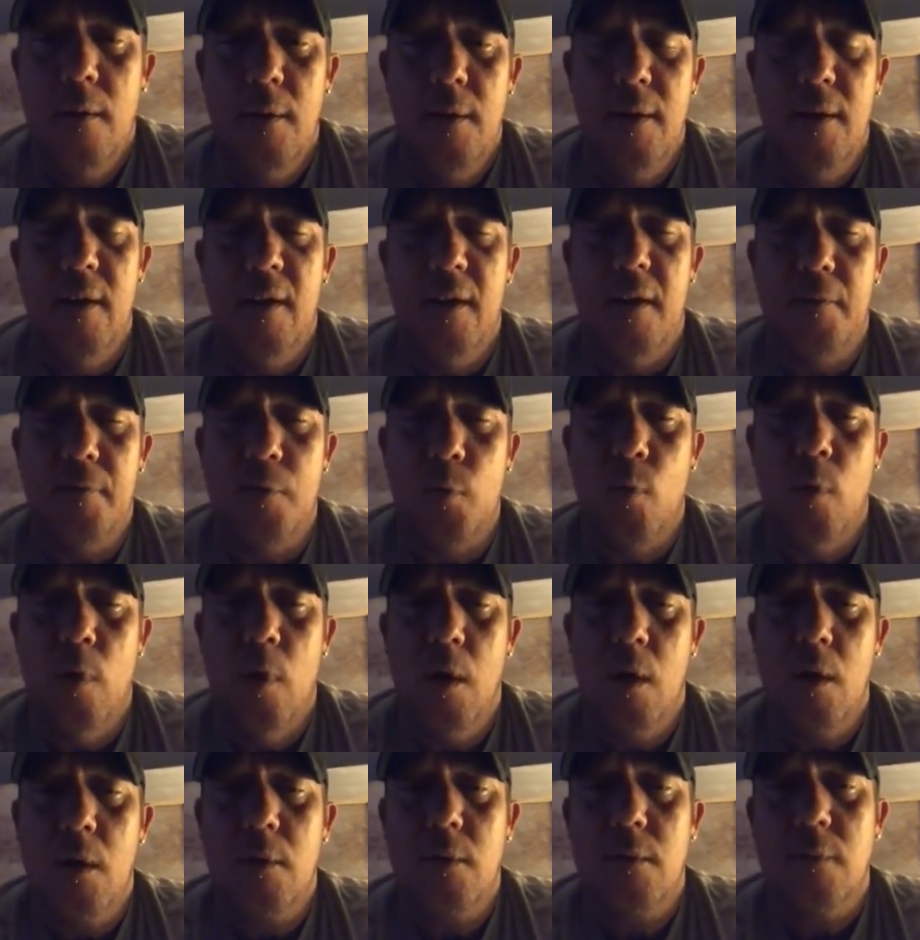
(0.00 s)
He doesn't have to
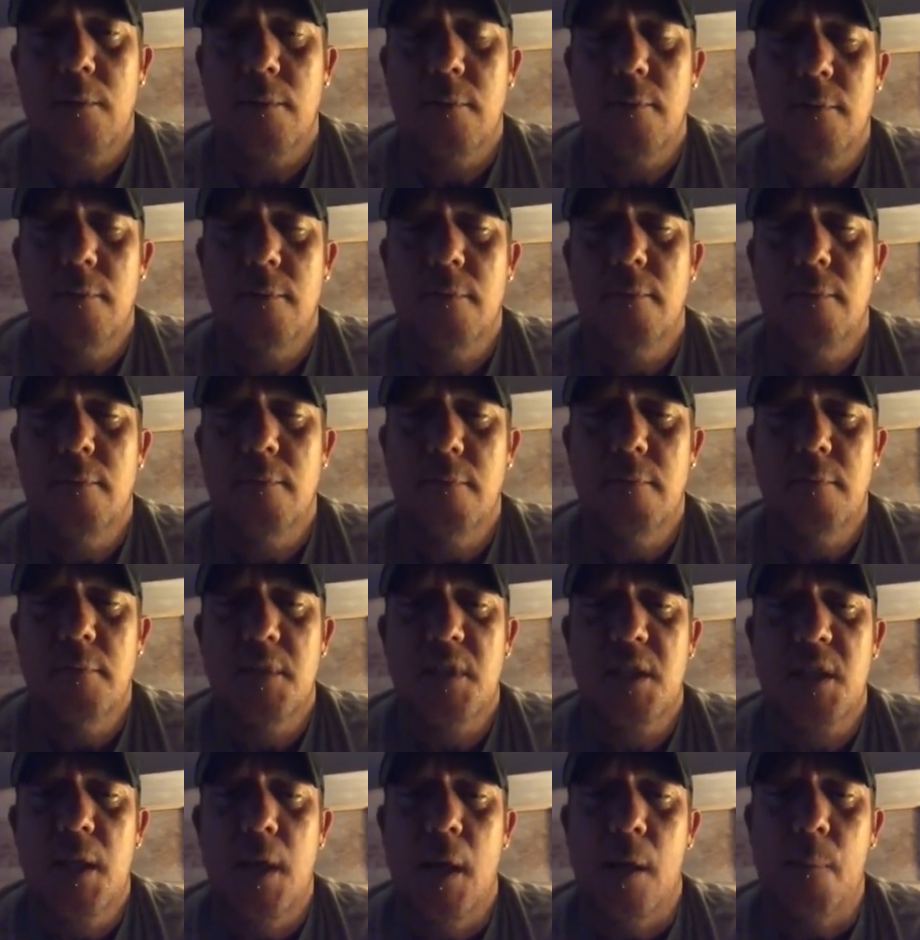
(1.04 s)
work.
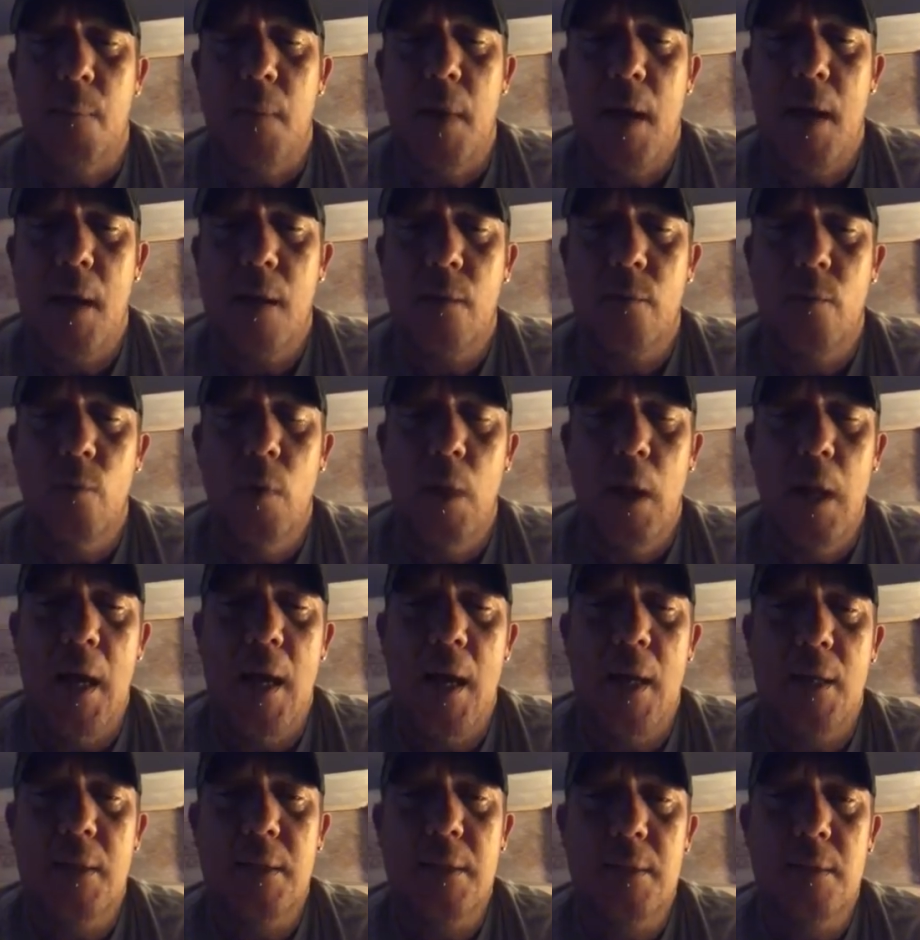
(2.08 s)
Just kick back,
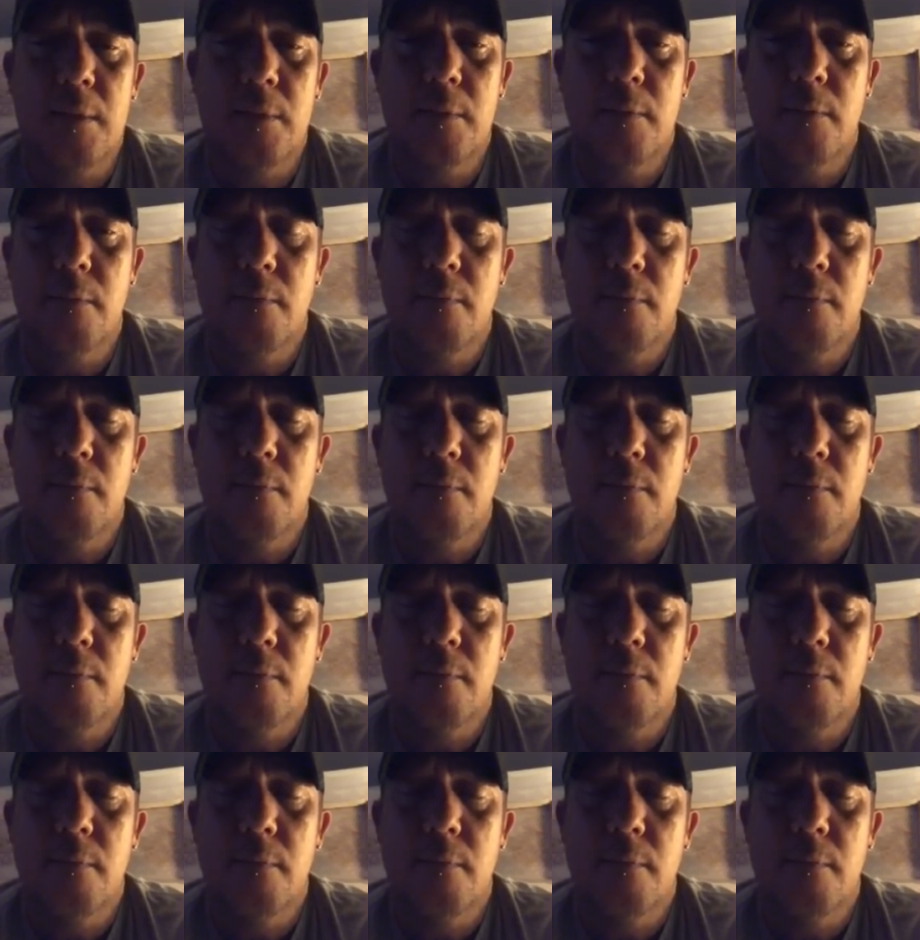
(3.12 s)
relax,